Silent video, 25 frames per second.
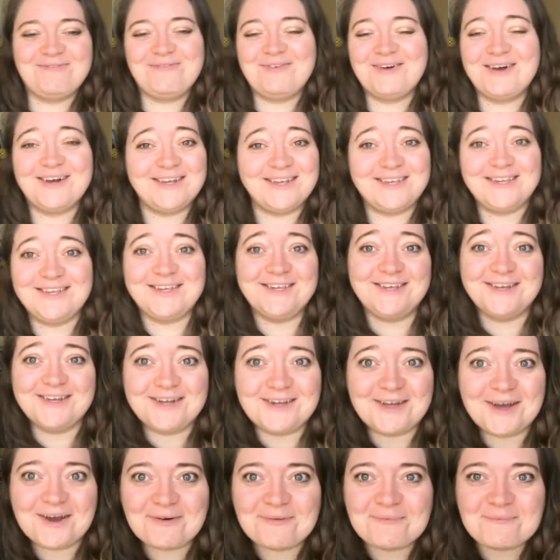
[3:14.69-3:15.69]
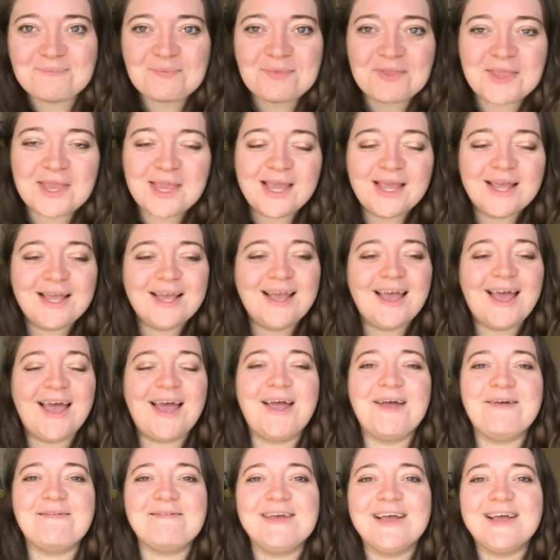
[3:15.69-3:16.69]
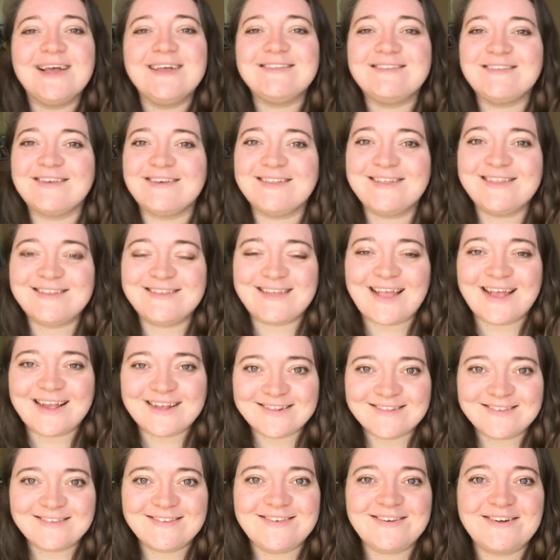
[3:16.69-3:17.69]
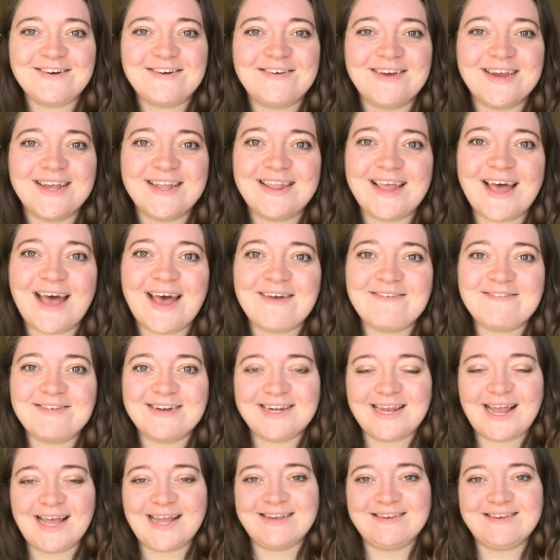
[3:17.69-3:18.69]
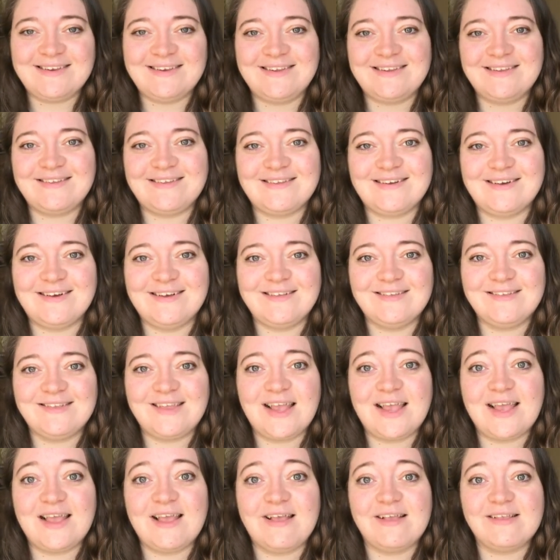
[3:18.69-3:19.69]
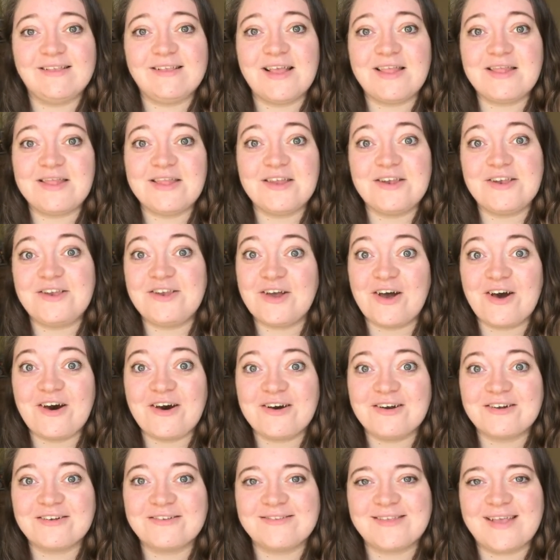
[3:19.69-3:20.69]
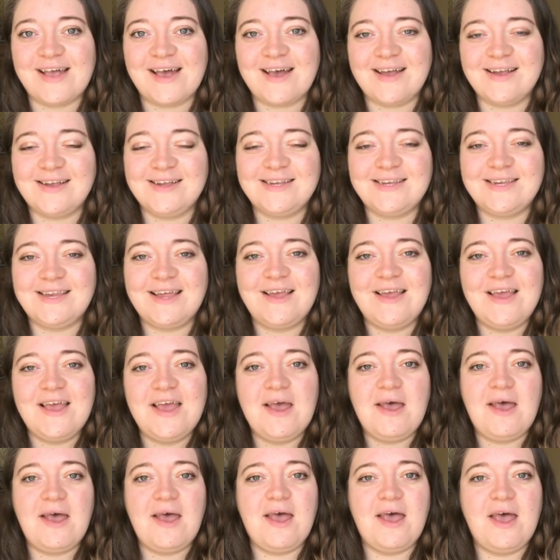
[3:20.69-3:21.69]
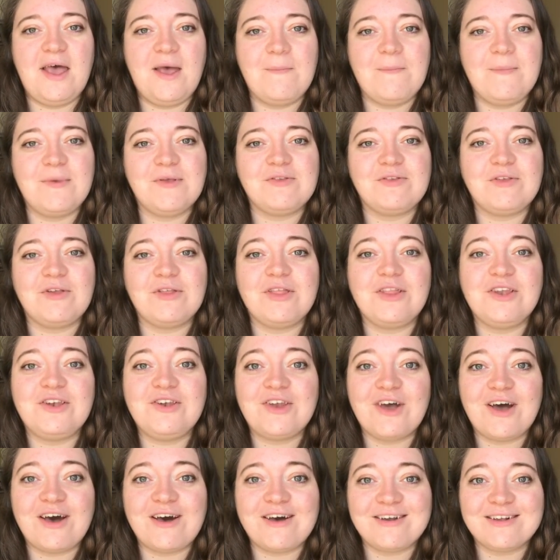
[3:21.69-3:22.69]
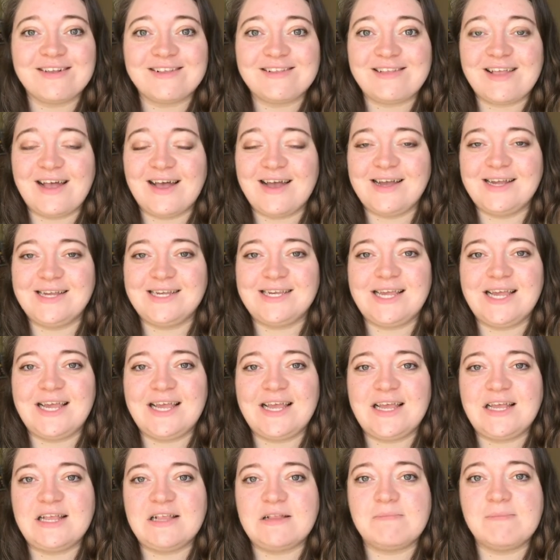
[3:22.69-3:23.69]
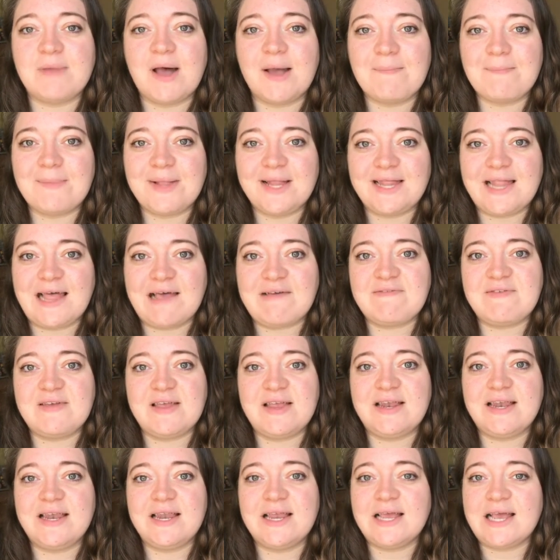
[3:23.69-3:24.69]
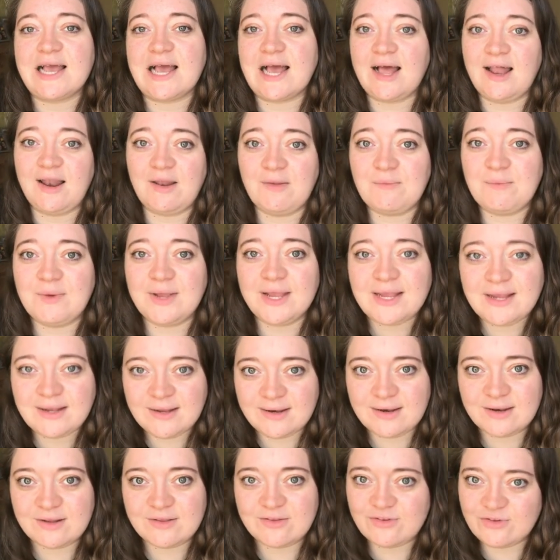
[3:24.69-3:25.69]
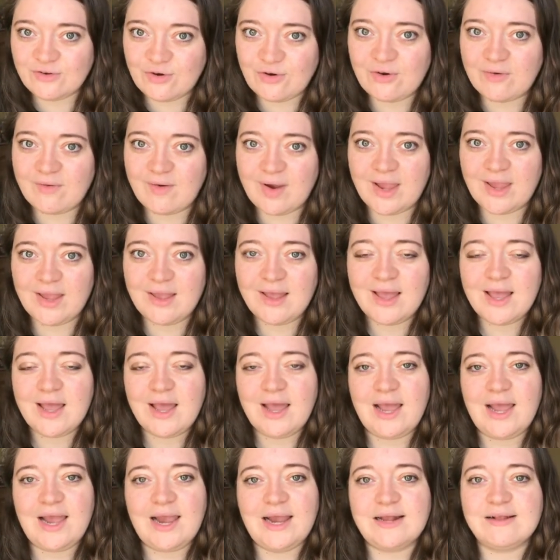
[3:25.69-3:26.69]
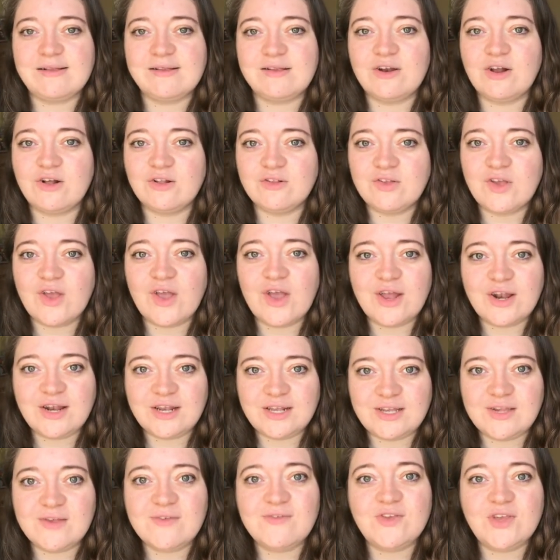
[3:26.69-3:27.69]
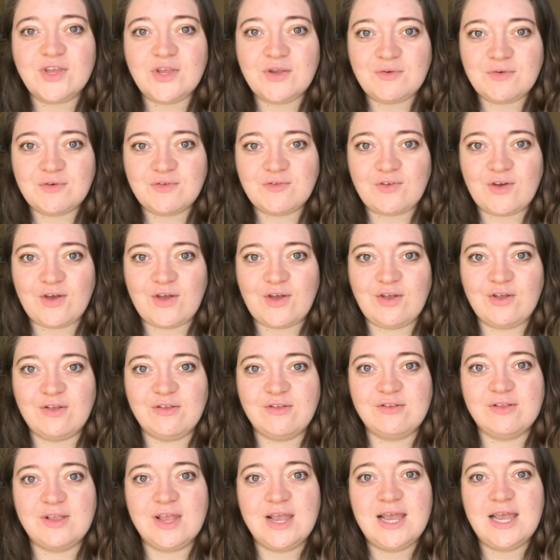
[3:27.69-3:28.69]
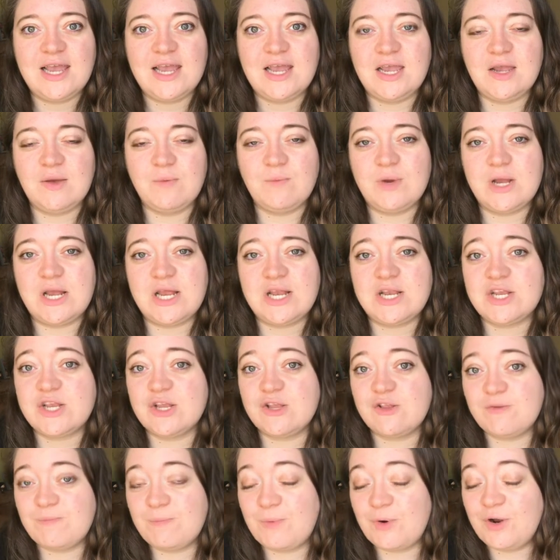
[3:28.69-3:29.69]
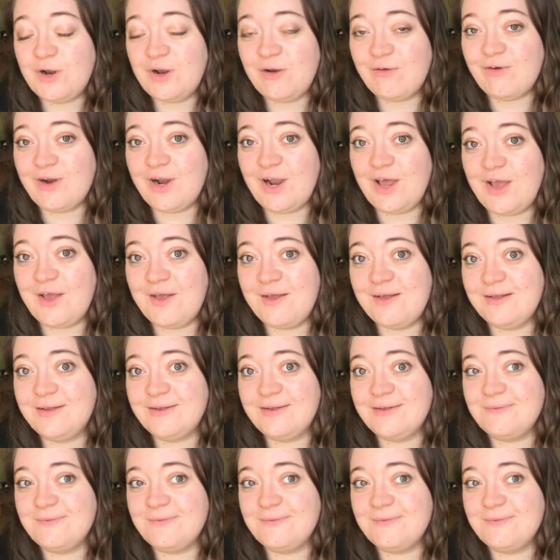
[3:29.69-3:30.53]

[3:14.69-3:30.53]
But you know. So the second story that I would like to discuss is The Dark Side. So The Dark Side is my Malevolent Halloween story. It's an alternative universe in which, spoiler alert,